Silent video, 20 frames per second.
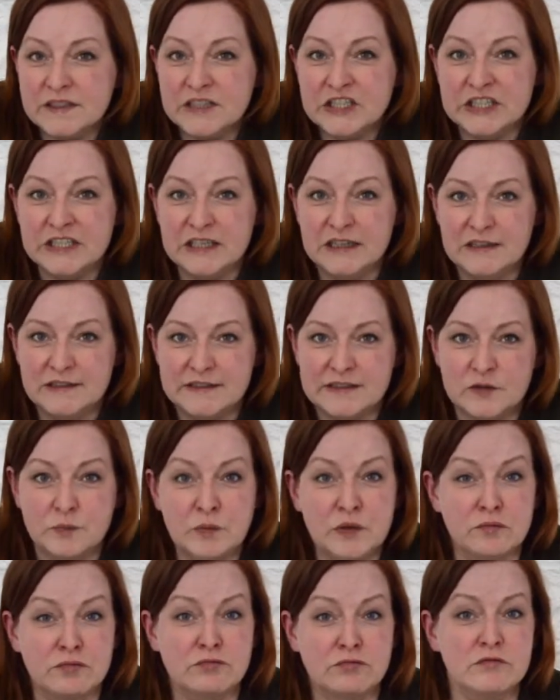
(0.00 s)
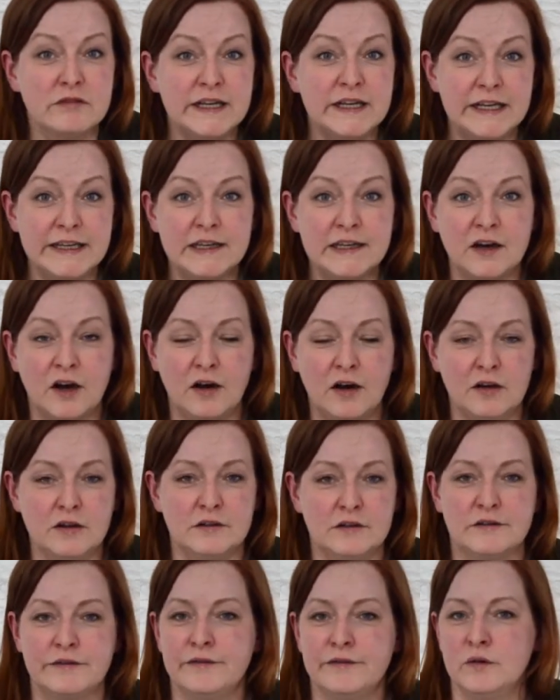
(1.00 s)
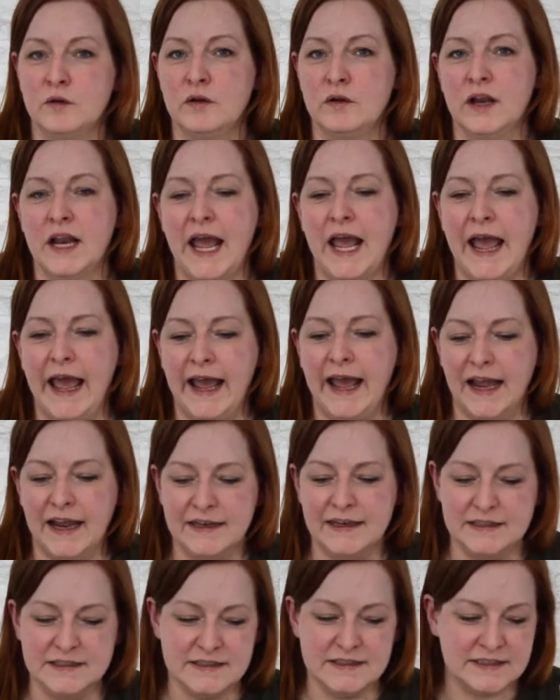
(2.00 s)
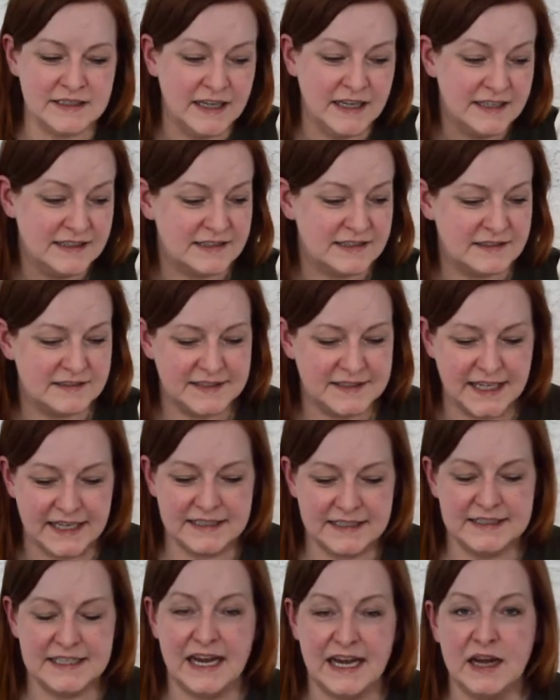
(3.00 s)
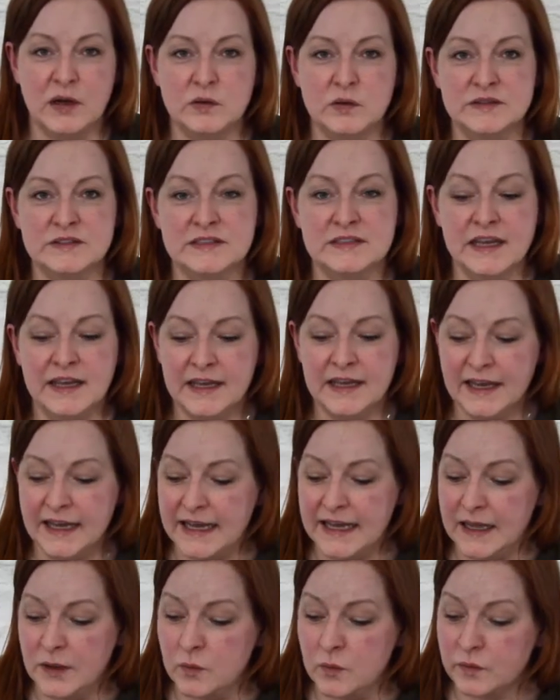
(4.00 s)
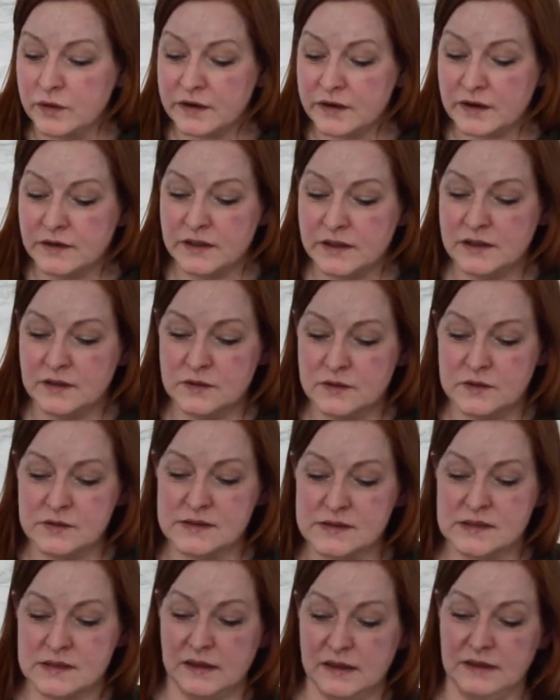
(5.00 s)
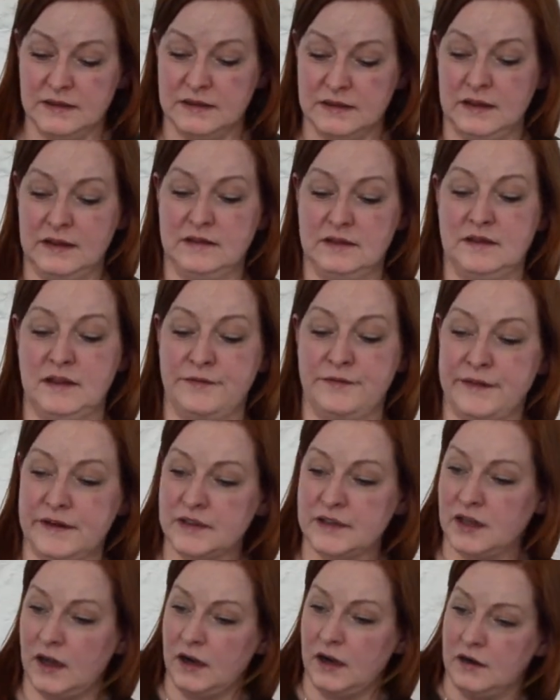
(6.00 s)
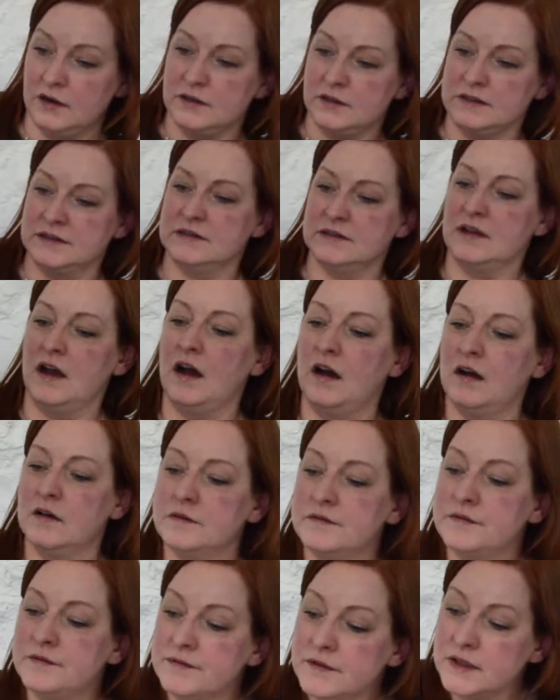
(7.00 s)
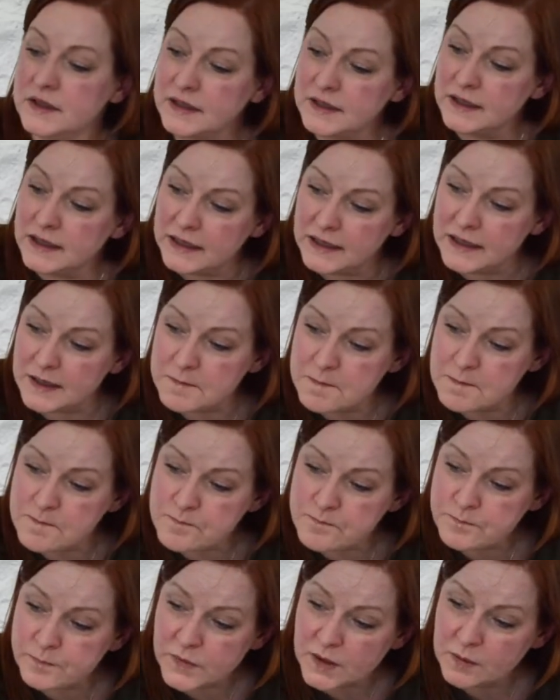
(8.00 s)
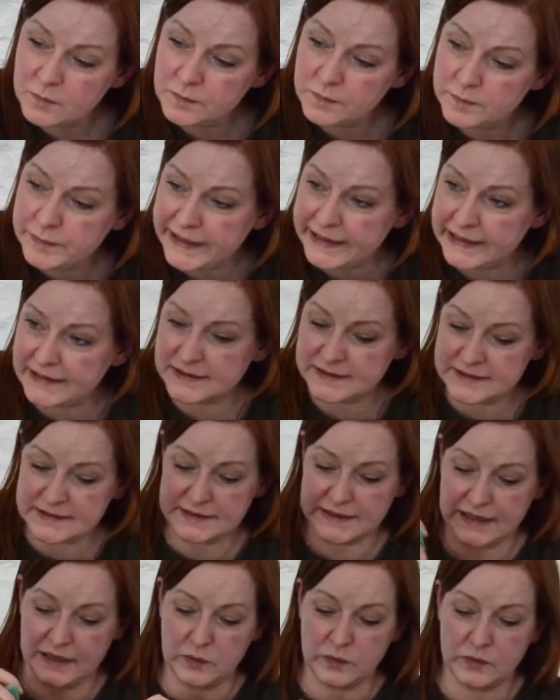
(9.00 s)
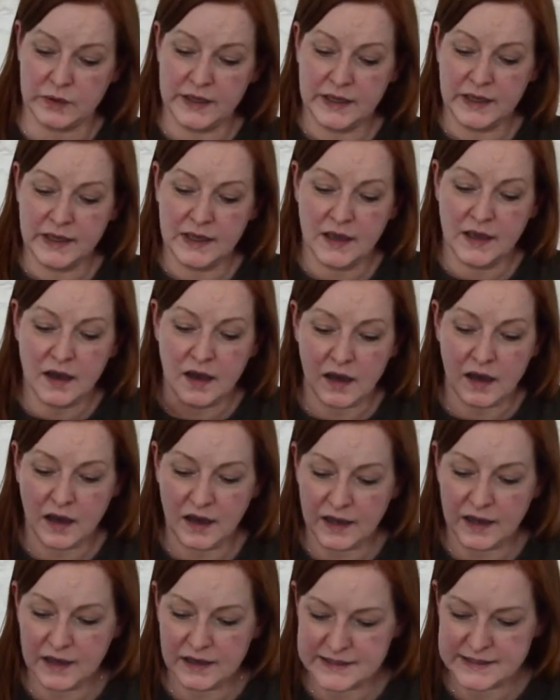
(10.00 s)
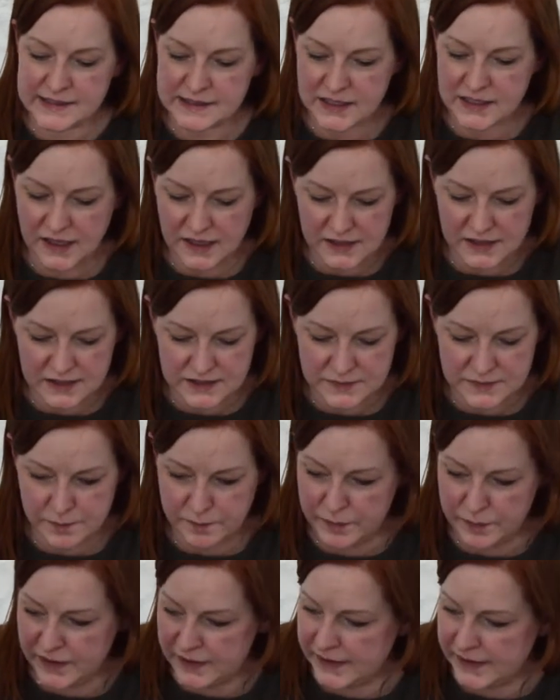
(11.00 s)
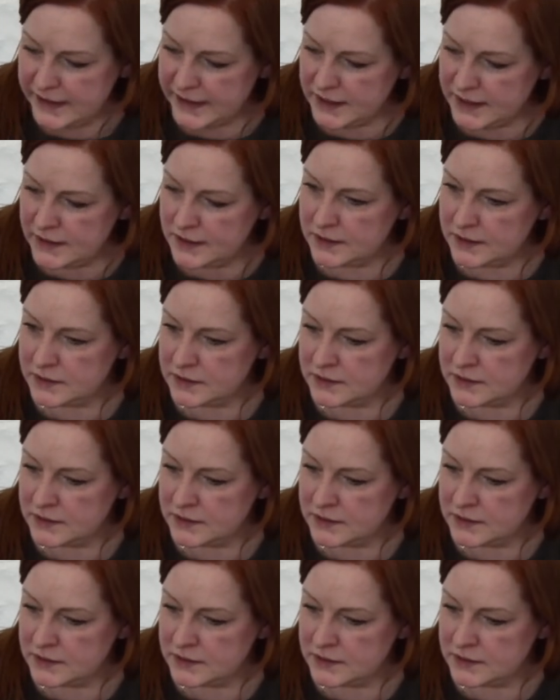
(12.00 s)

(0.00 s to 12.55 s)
shields to be really colorful and stand out. We're going to use the different colors of paint now. I'll start by